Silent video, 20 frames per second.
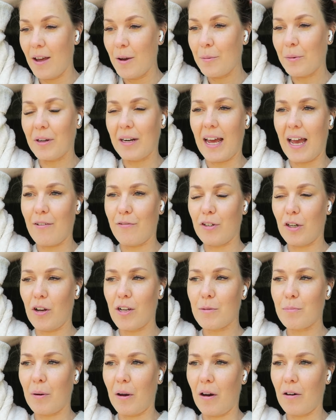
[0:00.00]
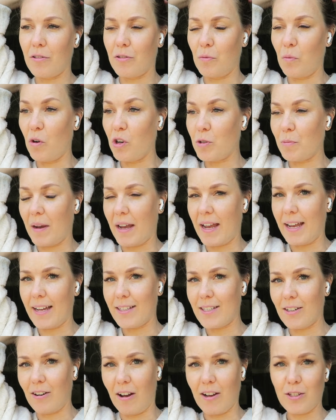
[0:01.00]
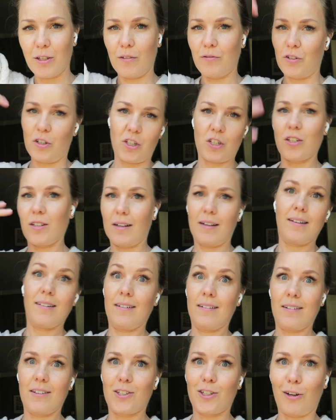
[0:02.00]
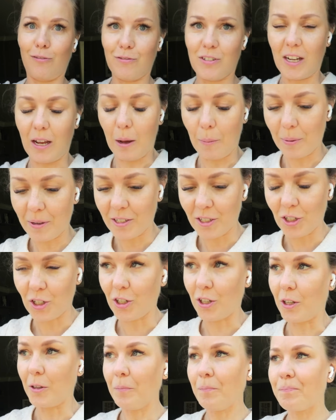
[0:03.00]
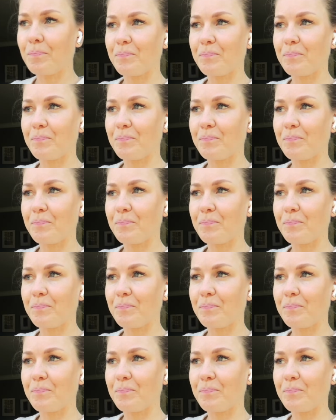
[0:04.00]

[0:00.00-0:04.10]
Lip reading: I'm going to have a nice bath and wash my hair tonight, so I've just shoved it up as you do.